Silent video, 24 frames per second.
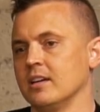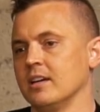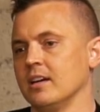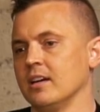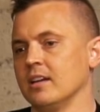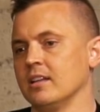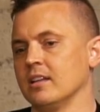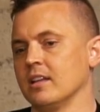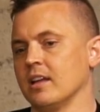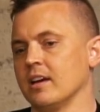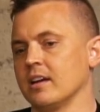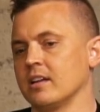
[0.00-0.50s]

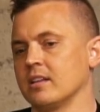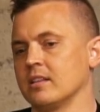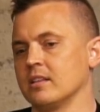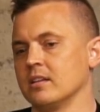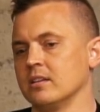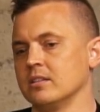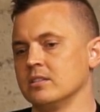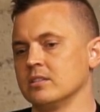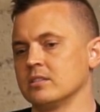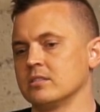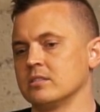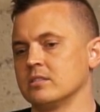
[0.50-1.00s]
and like
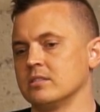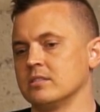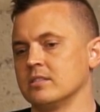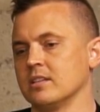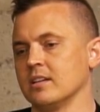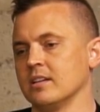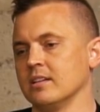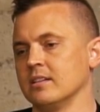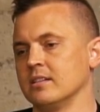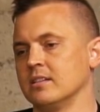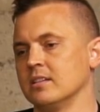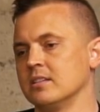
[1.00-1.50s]
they're just
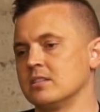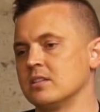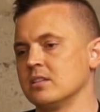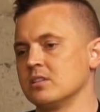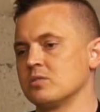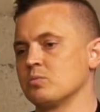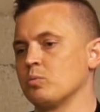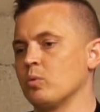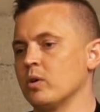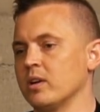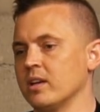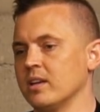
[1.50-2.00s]
saying, this
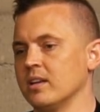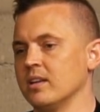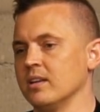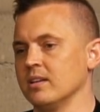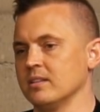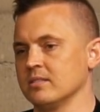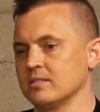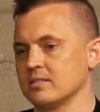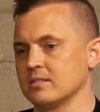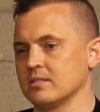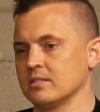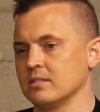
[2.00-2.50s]
is what it
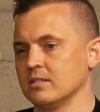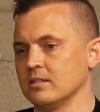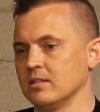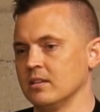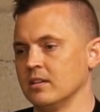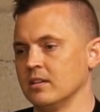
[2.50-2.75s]
is.